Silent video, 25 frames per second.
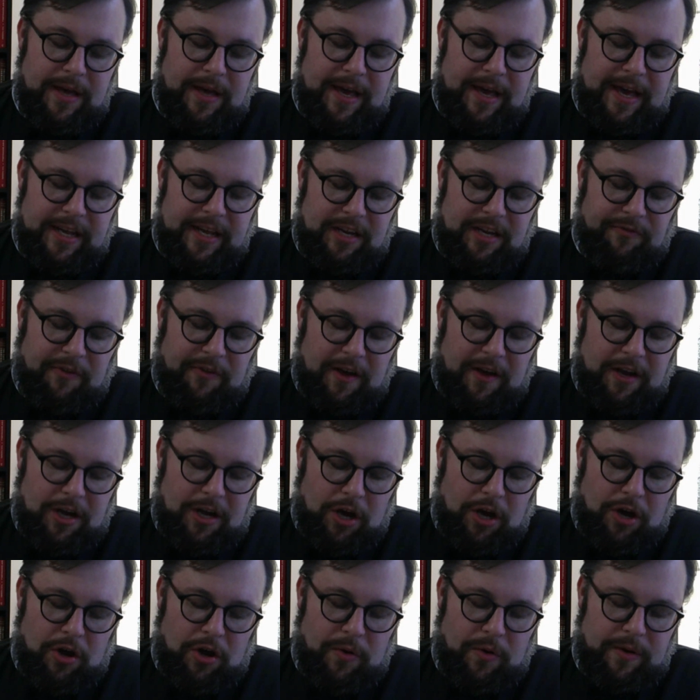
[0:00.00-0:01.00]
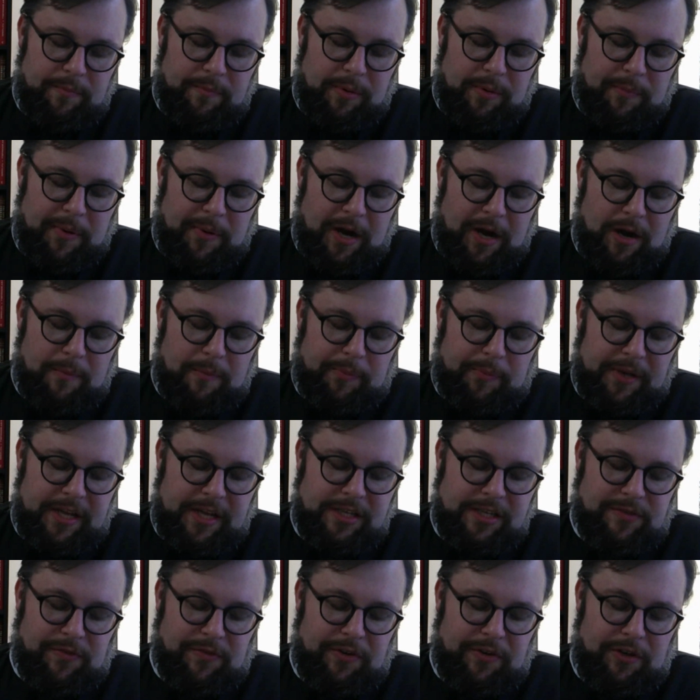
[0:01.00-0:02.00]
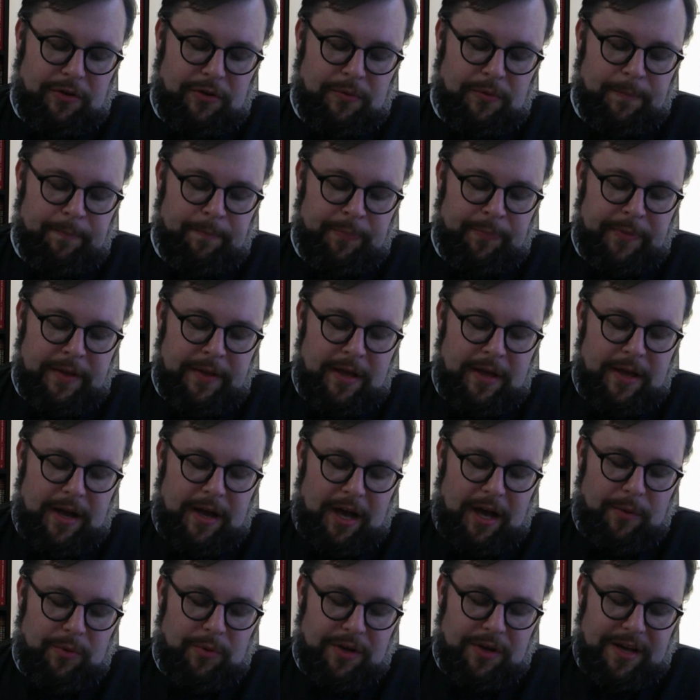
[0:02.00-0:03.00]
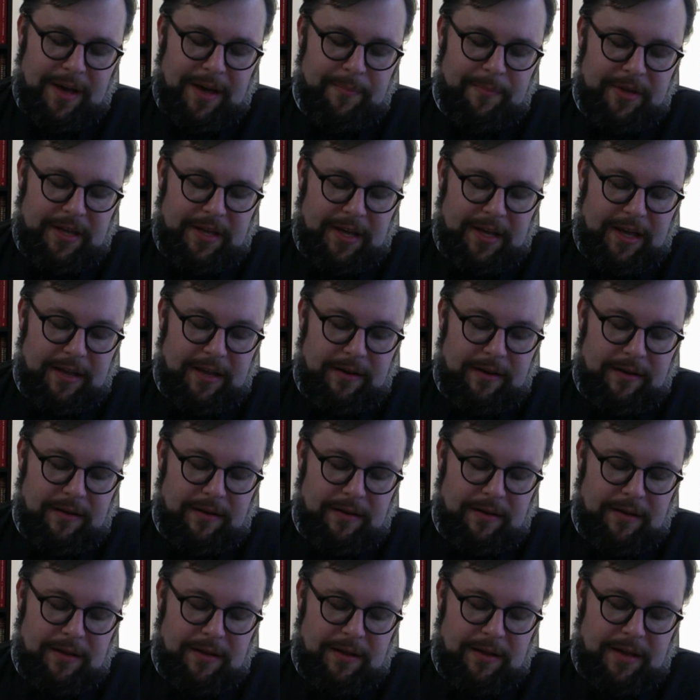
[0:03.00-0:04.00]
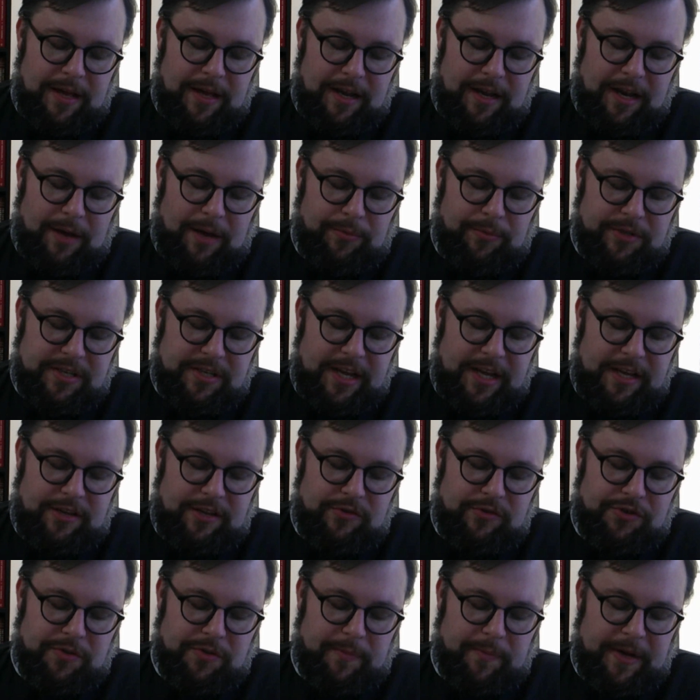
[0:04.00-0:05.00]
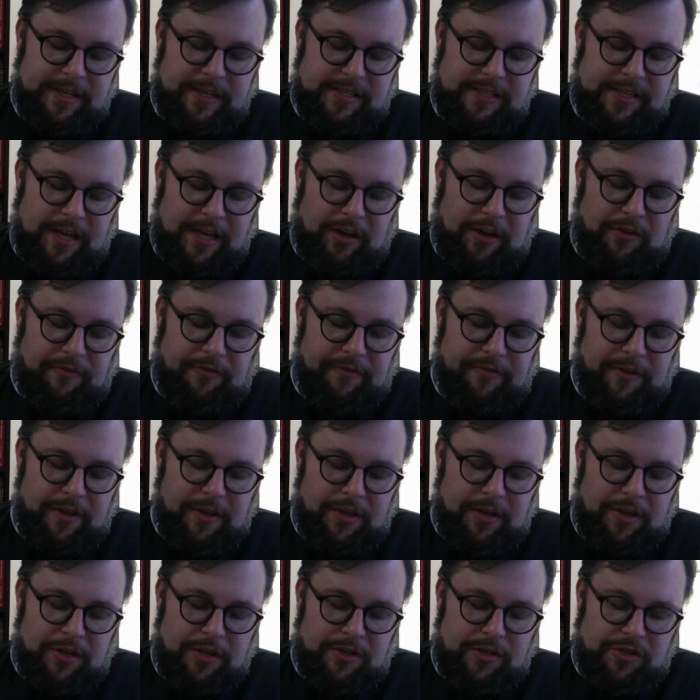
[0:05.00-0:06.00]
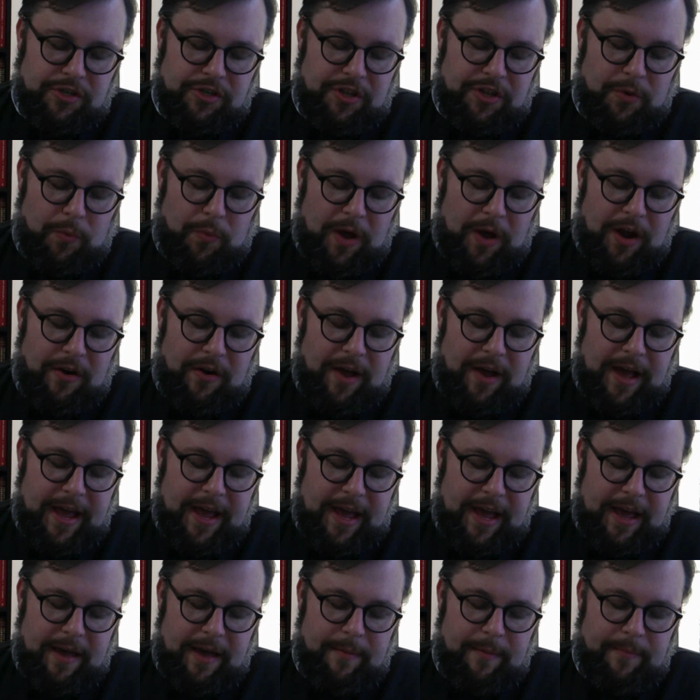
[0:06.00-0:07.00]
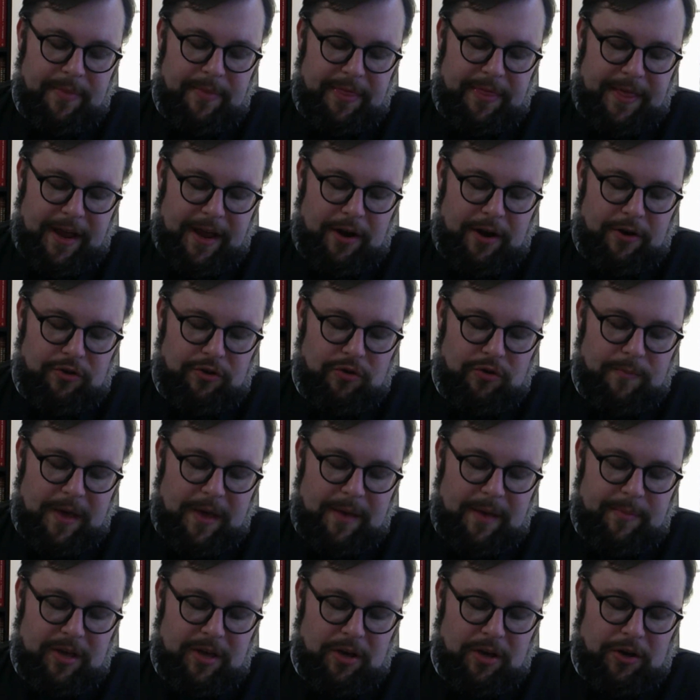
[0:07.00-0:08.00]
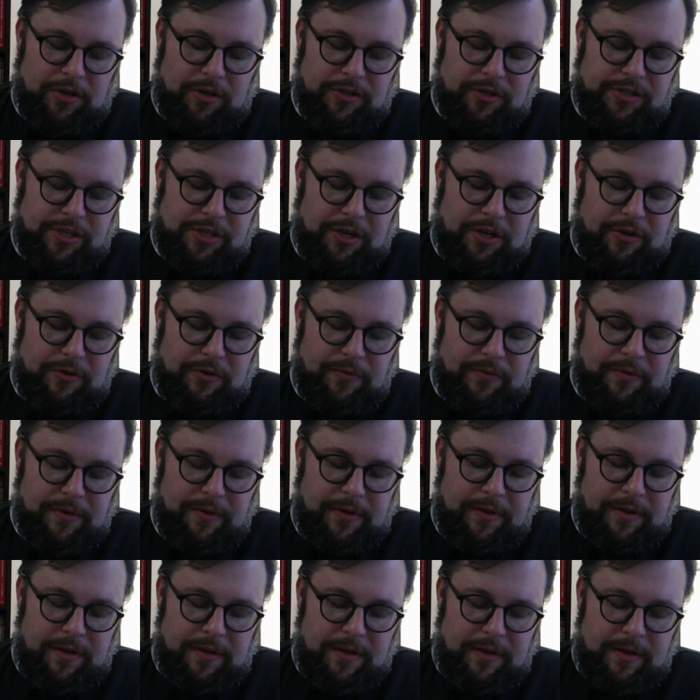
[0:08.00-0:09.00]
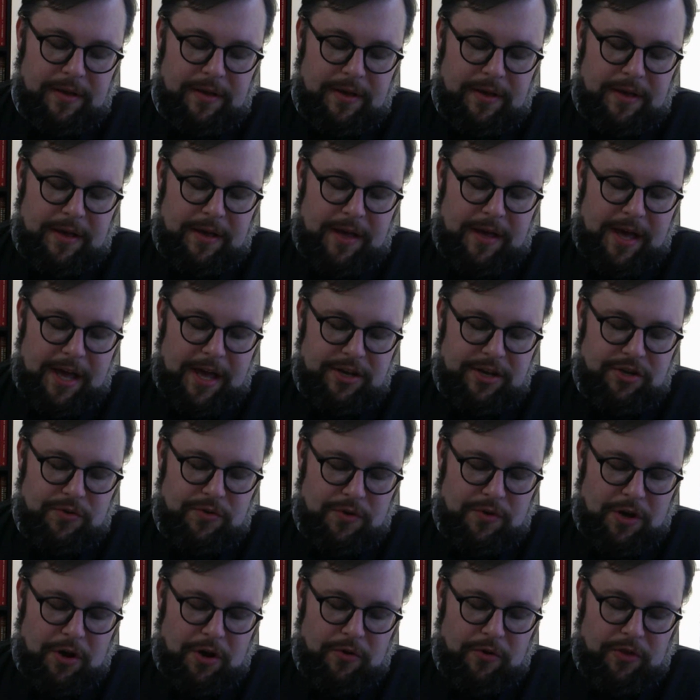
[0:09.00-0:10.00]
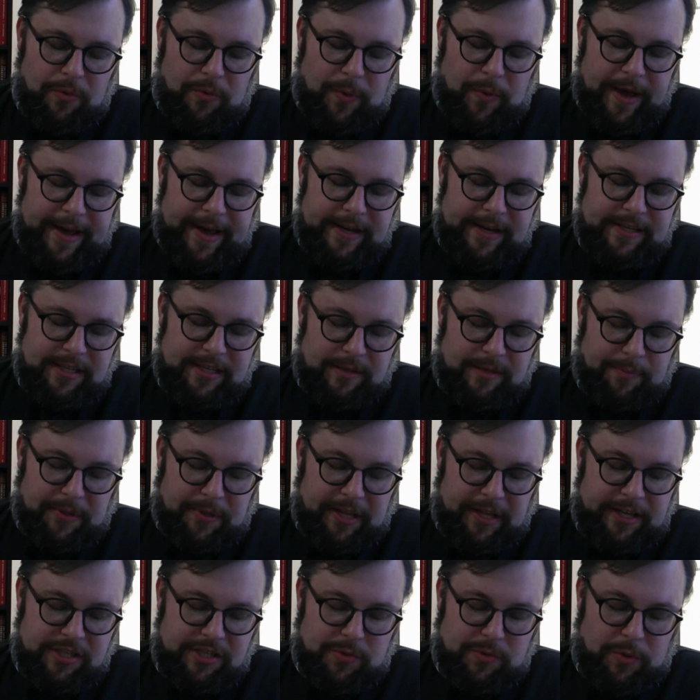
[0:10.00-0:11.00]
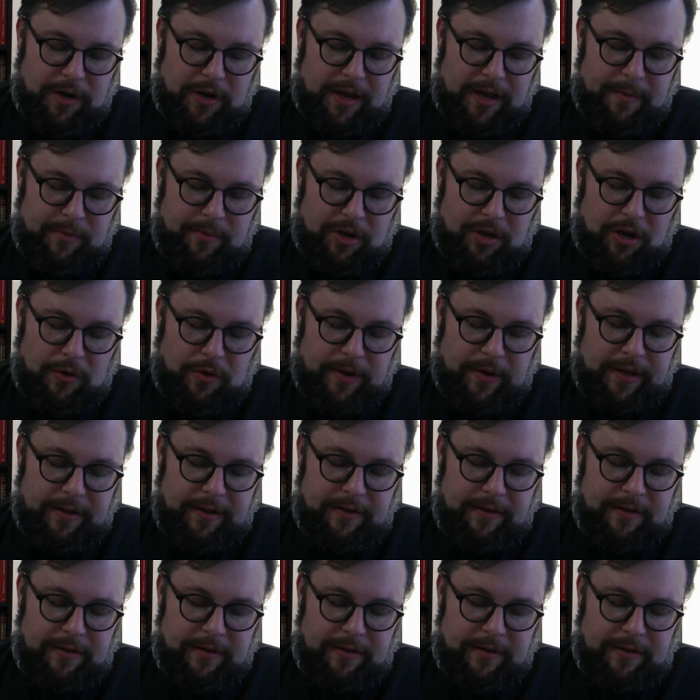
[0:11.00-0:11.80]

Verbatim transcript: And if I go and prepare a place for you, I will come again, and I will take you to myself, so that where I am, there you may be also. And you know the way to the place where I am going.